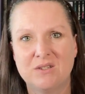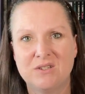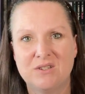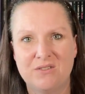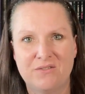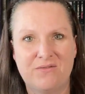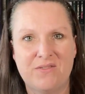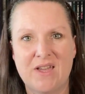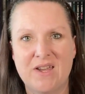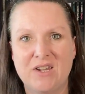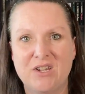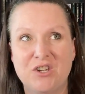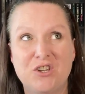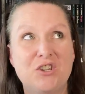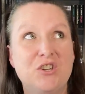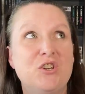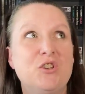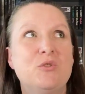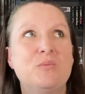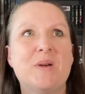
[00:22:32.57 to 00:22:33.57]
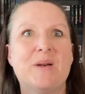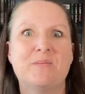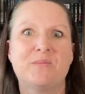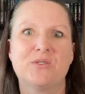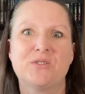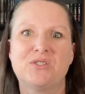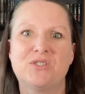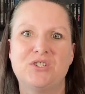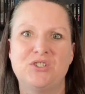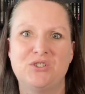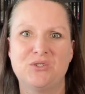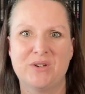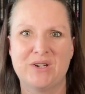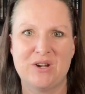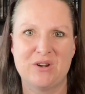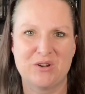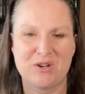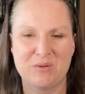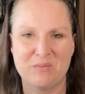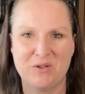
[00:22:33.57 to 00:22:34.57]
to find new members to join
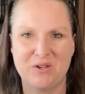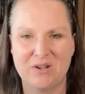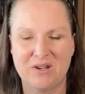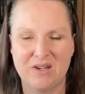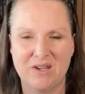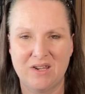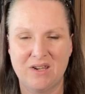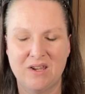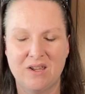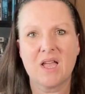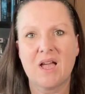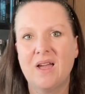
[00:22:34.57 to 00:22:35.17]
our community.